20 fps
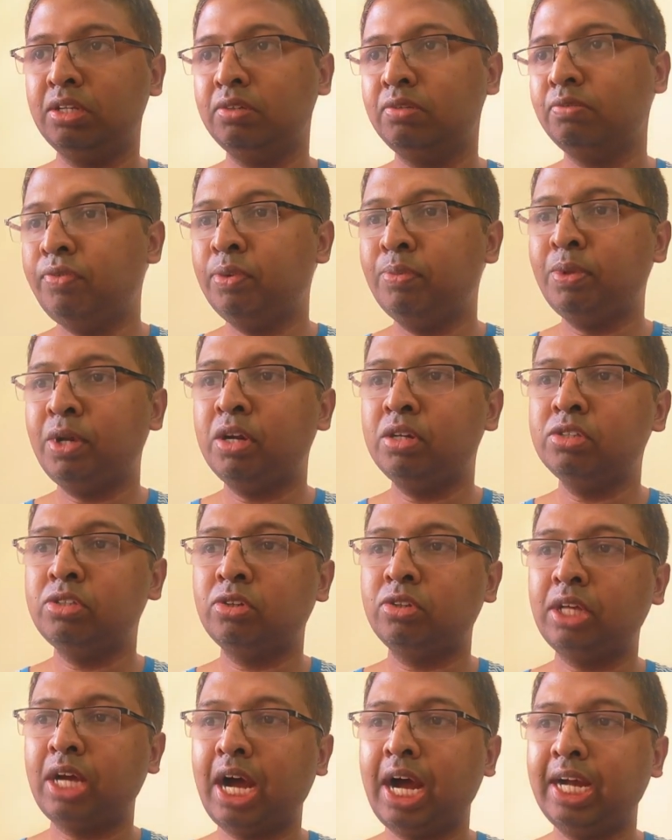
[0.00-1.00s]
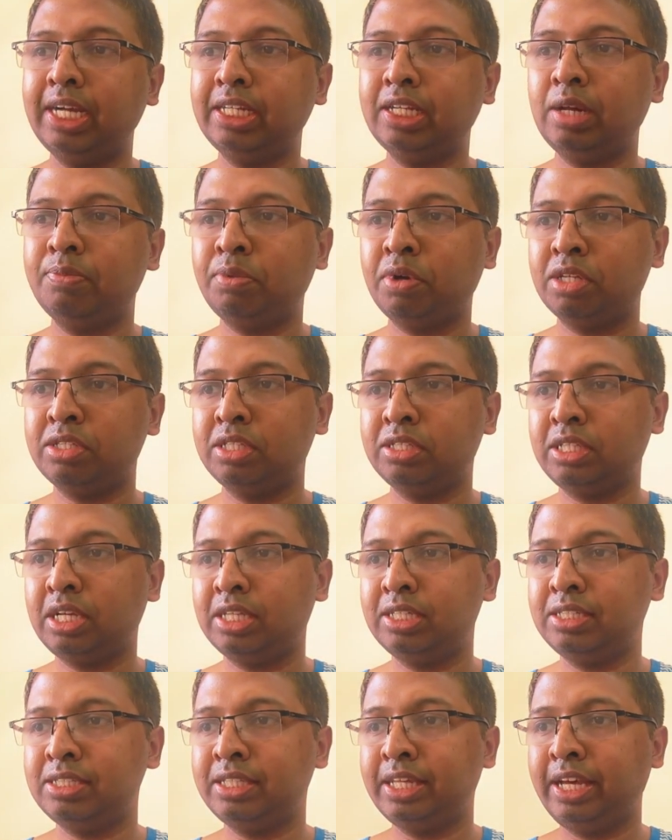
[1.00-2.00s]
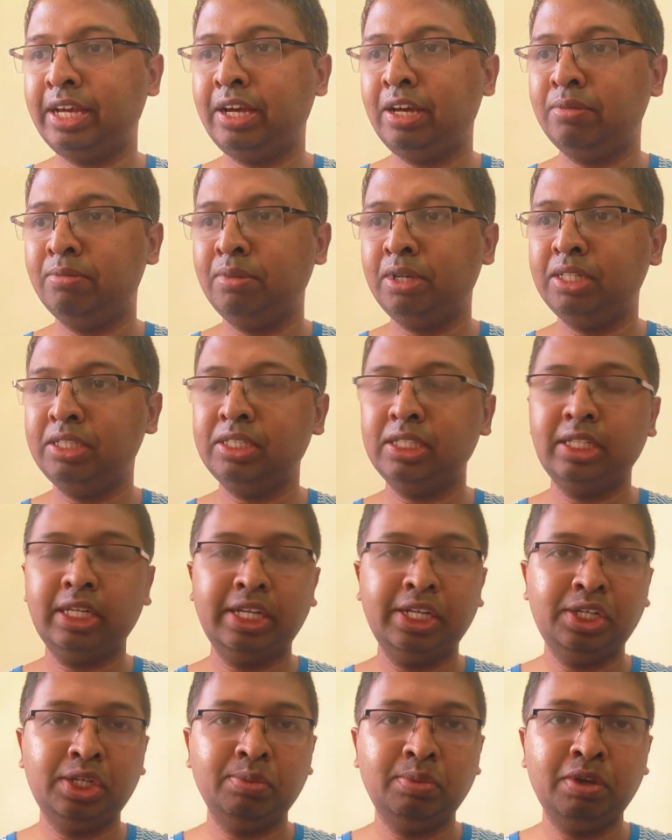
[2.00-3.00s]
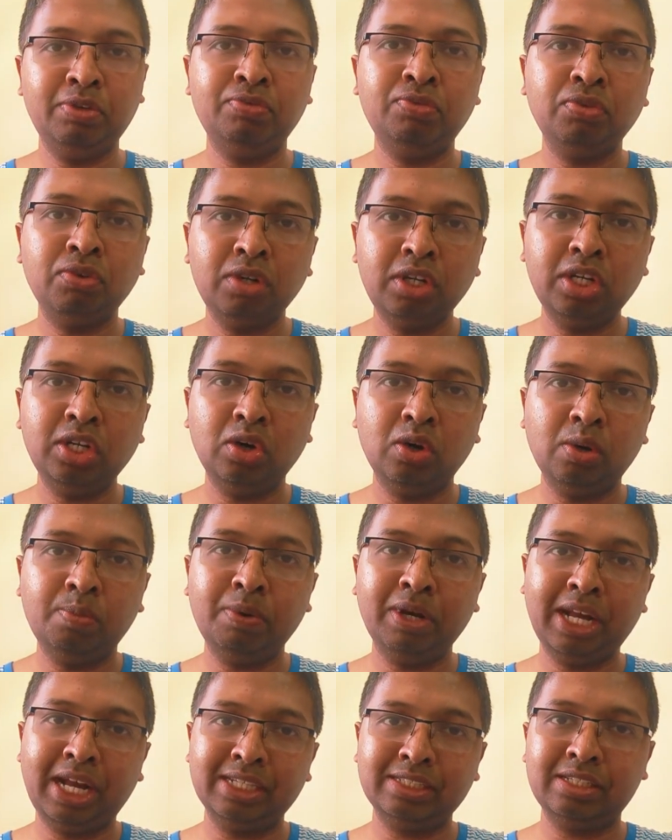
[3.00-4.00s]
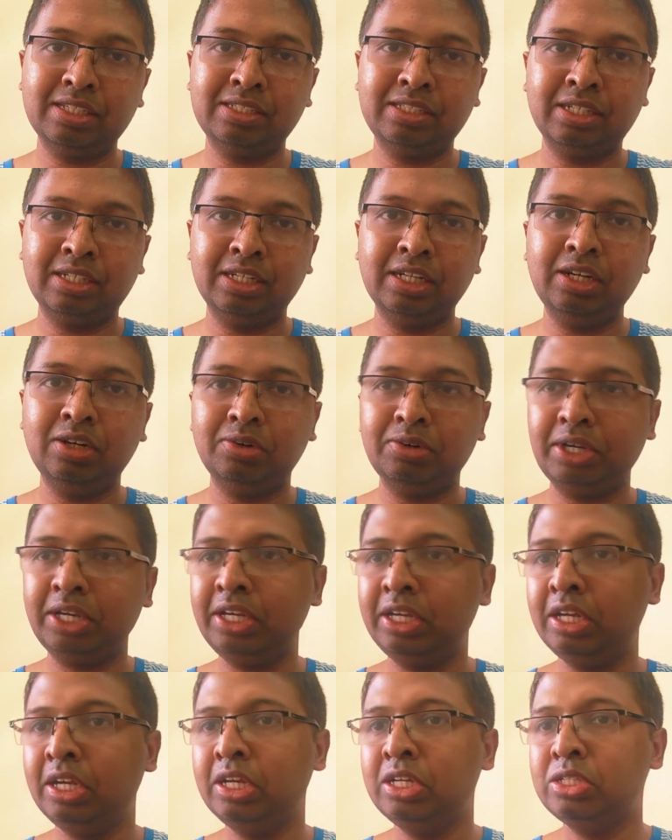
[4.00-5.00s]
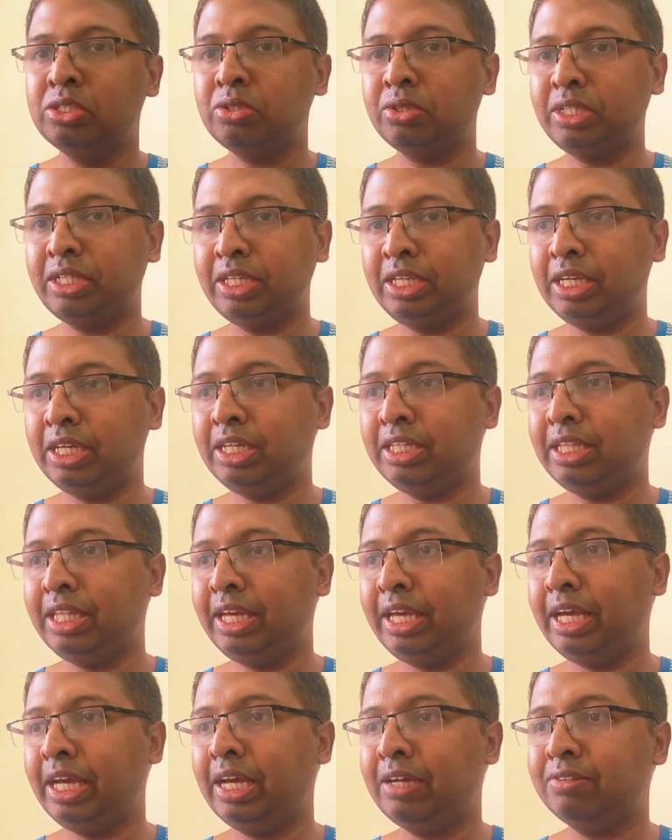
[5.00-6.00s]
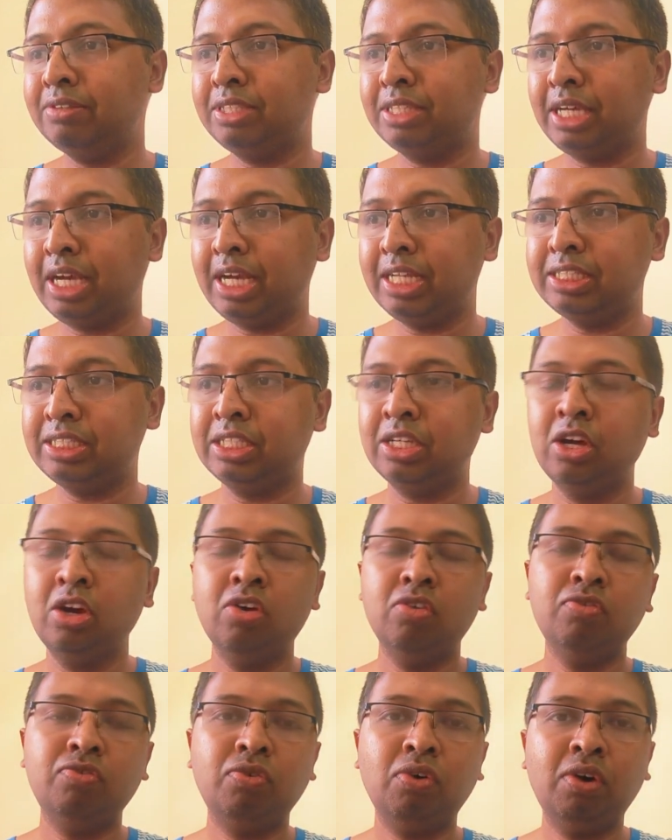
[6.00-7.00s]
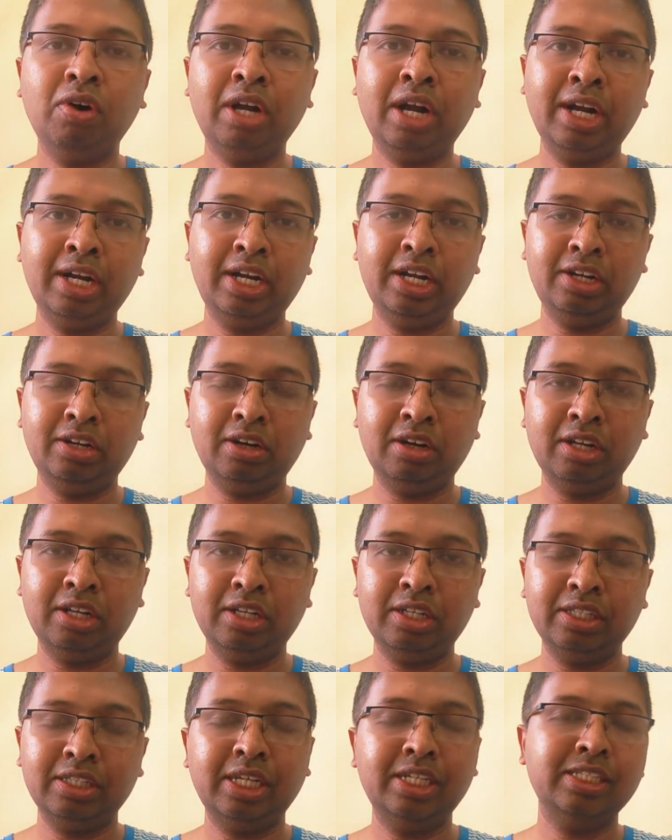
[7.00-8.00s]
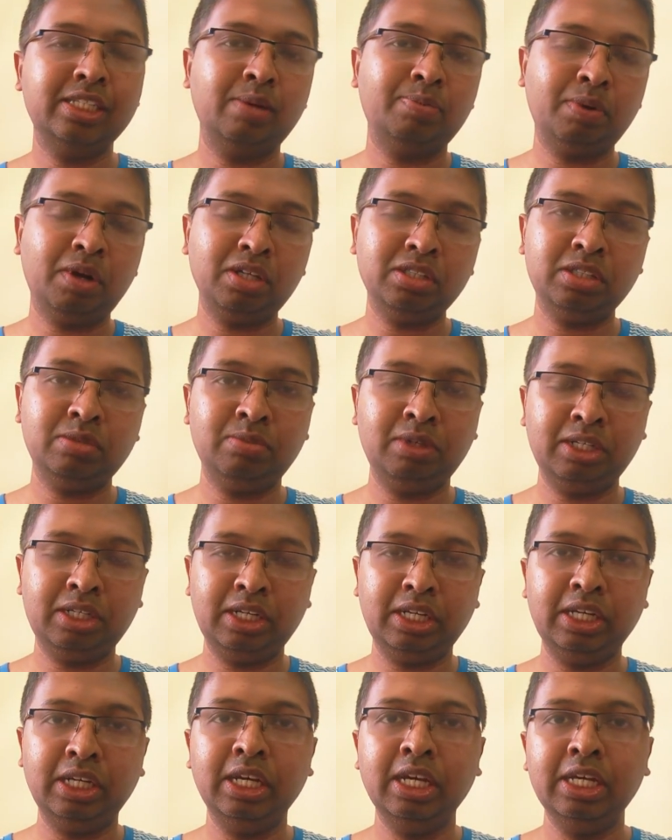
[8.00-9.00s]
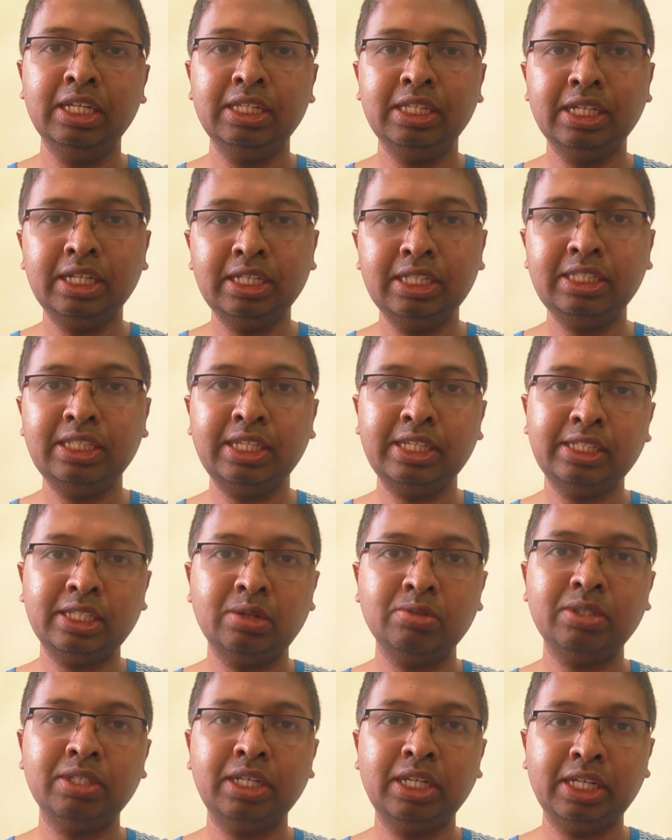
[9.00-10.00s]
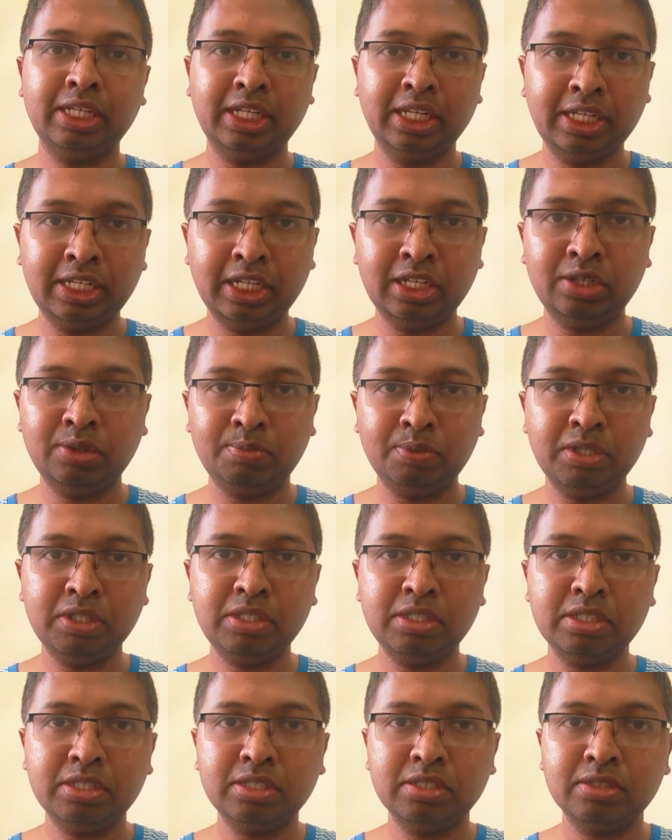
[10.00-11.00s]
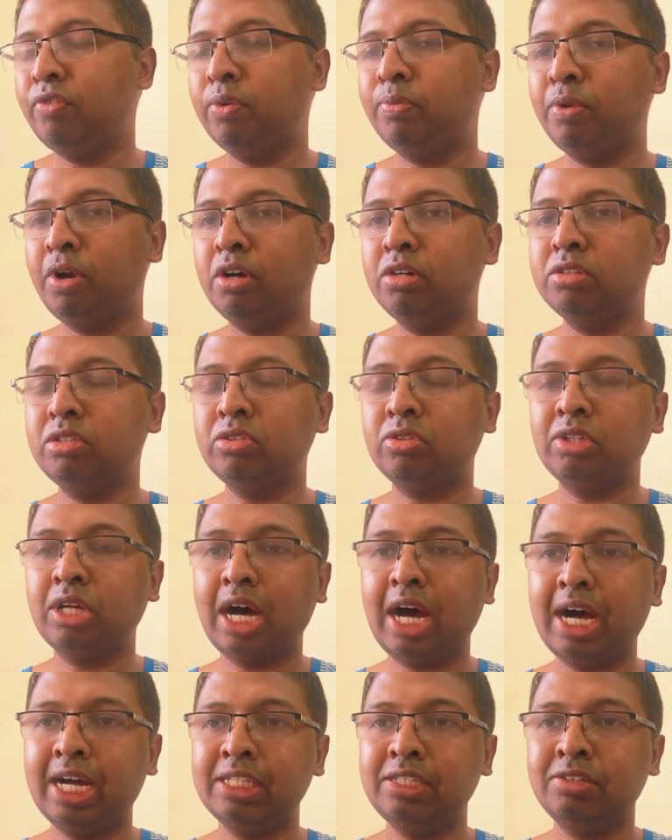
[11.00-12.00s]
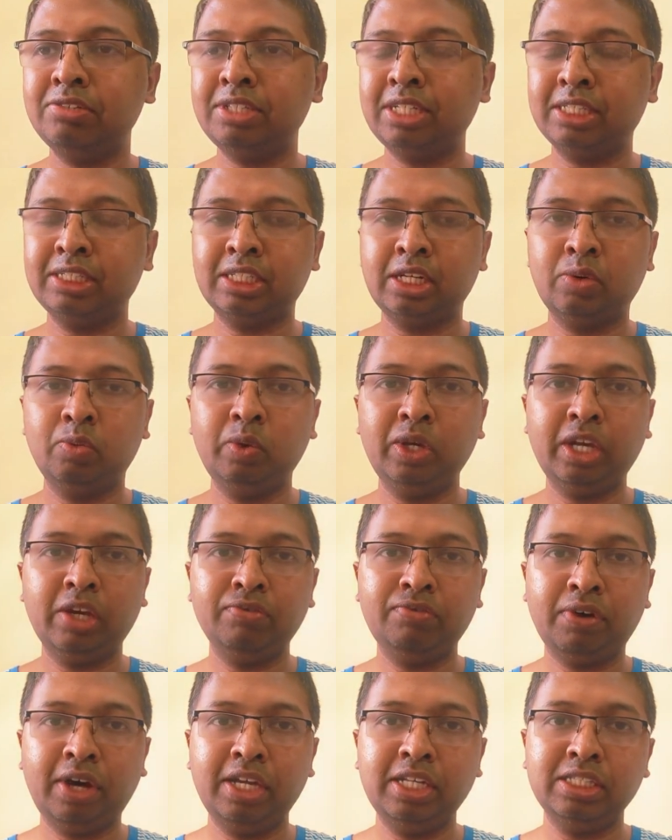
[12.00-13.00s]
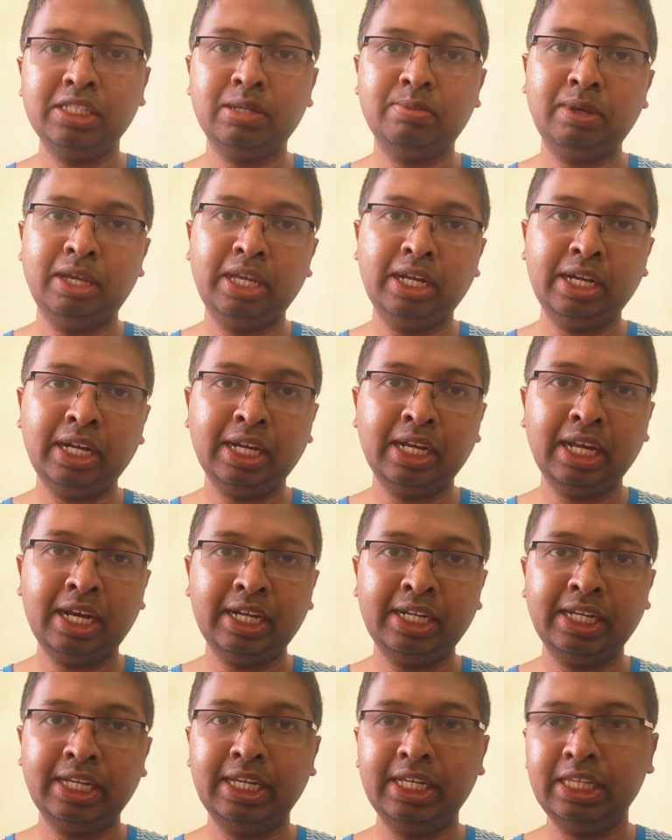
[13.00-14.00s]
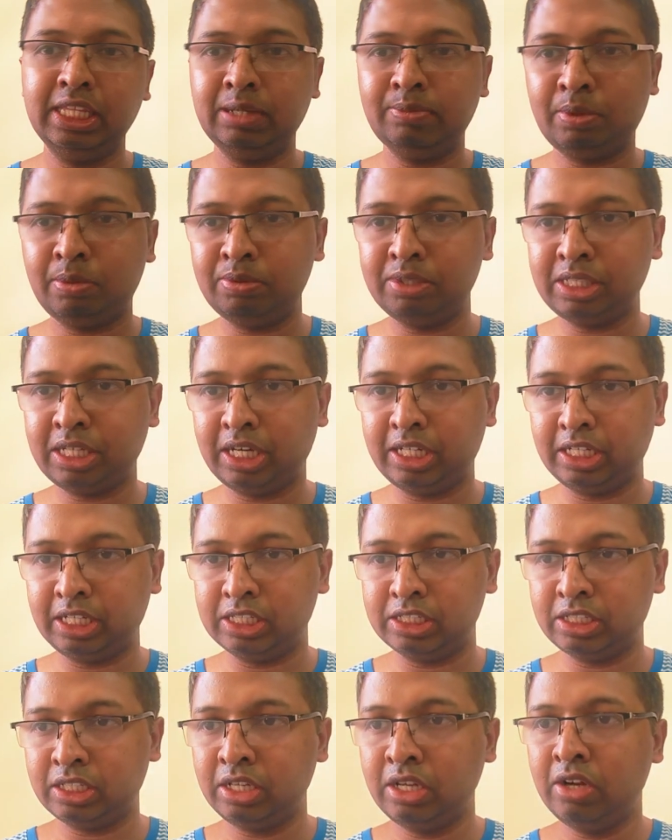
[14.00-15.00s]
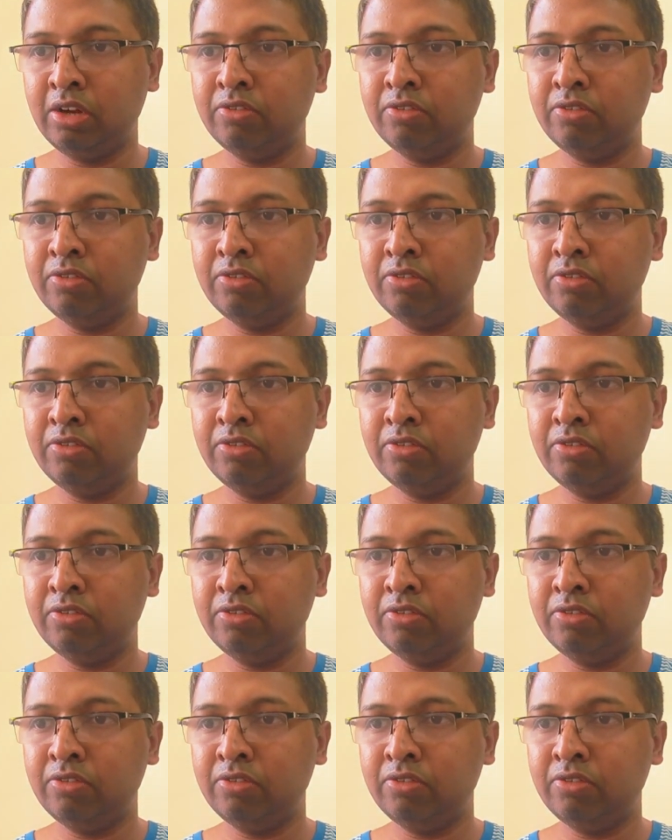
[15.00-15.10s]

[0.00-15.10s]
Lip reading: If you browse through the article processing charges, they have mentioned it to be fully open access journal. Okay, so here they have charged $400, that is approximately 33,000 in Indian rupees. If you browse through the archive section, we can find some irregularity in the published articles.